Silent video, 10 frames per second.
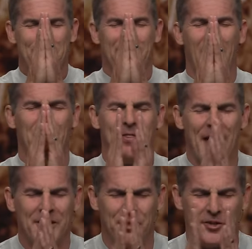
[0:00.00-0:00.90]
God,
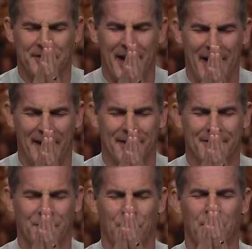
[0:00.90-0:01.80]
thank you today
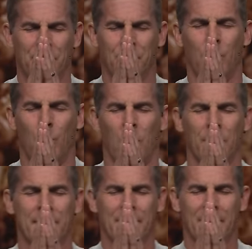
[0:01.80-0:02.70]
that you're going to do a
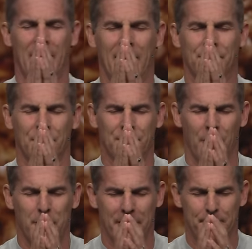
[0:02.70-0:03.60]
work in the lives of
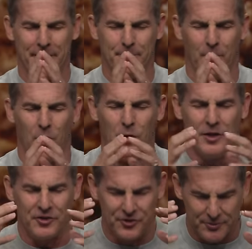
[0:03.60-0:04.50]
so many people.
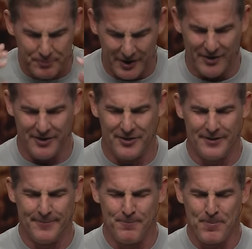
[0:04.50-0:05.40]
Holy Spirit,
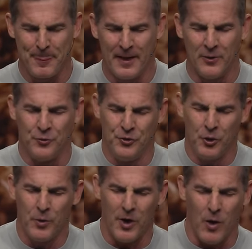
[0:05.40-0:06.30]

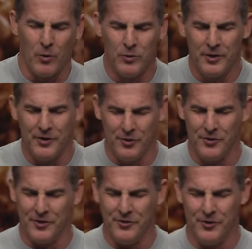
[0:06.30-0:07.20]
do what only you
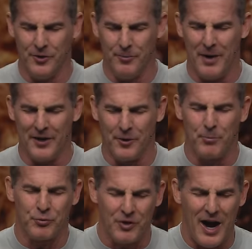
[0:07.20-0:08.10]
can do by your
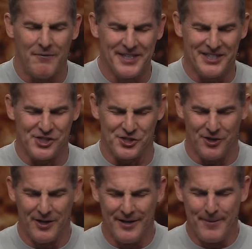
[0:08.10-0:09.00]

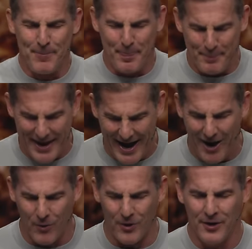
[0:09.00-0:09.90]
providential
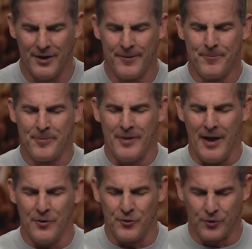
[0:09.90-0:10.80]
power
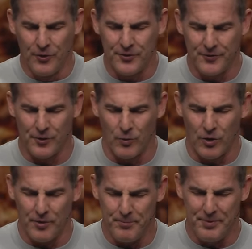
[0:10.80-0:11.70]
and the truth of your
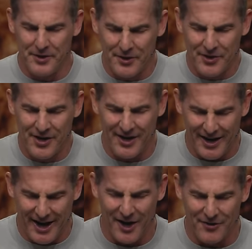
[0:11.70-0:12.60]
word. Build
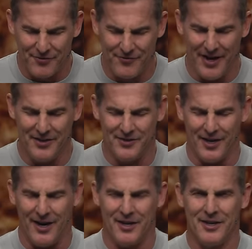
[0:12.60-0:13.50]
our faith,
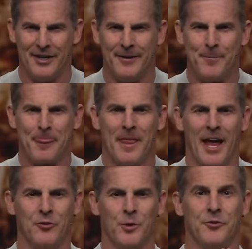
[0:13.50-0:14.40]
God,
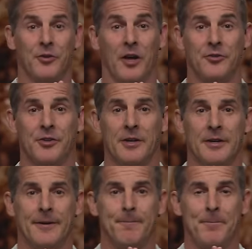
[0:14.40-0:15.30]
as we trust
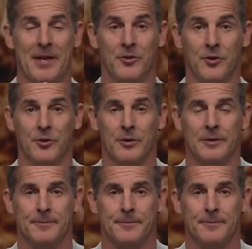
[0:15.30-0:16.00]
in you.